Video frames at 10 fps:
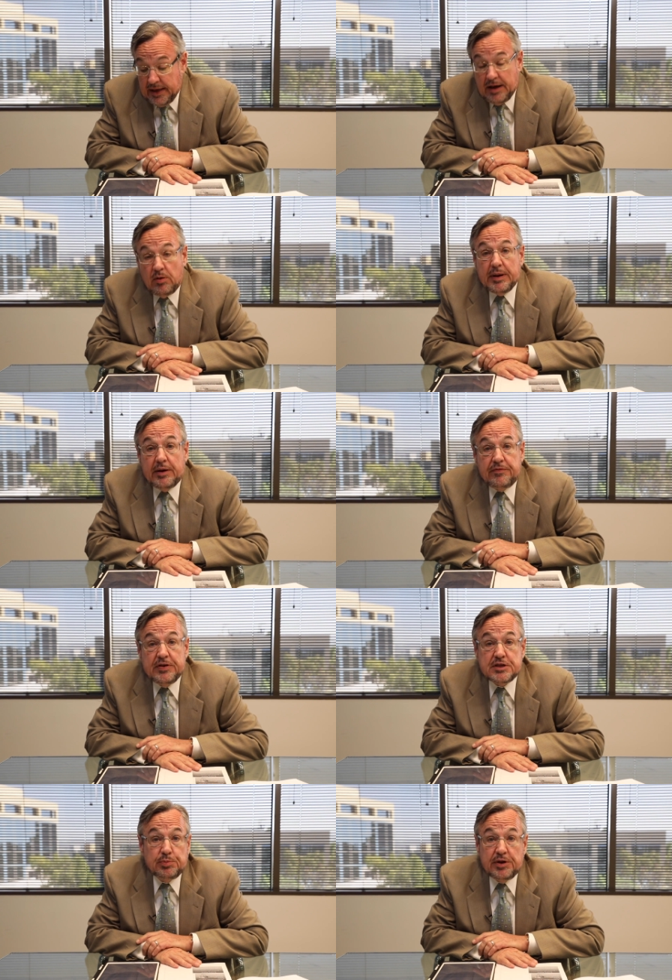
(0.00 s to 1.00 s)
How about if
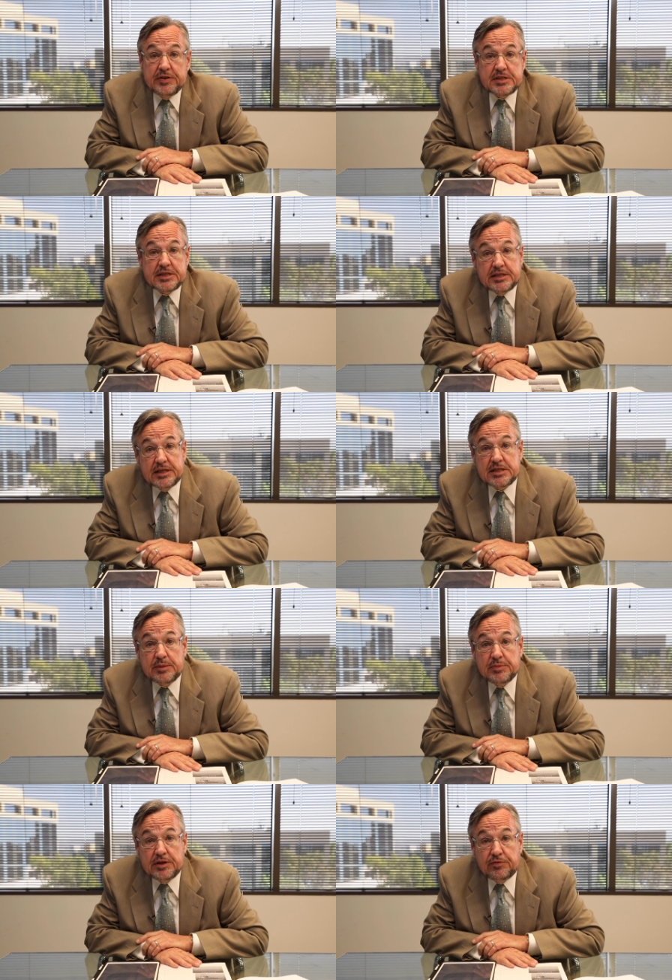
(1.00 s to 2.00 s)
he's previously done
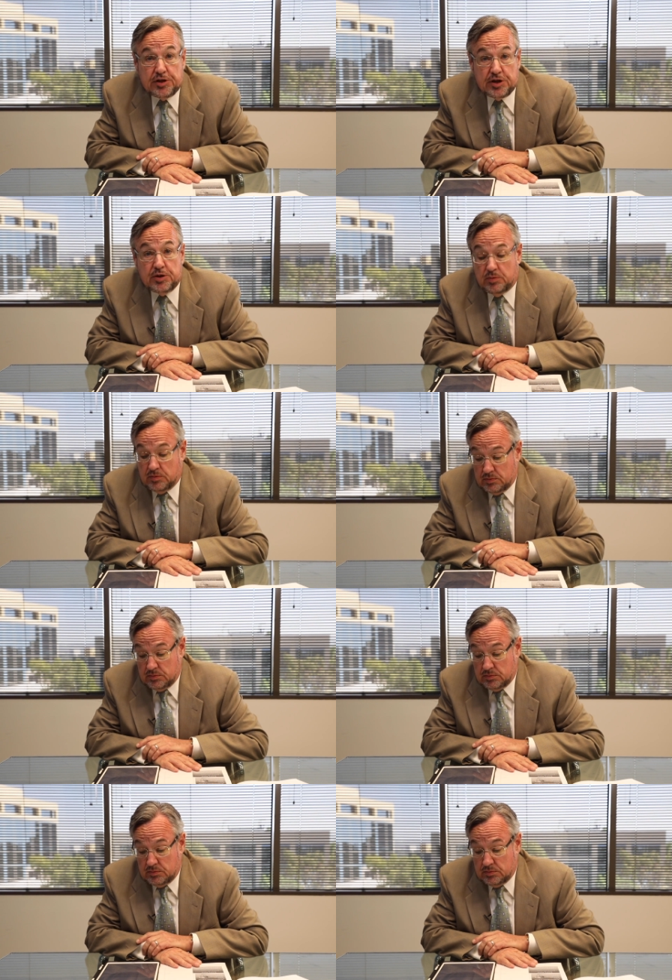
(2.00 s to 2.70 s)
something for you?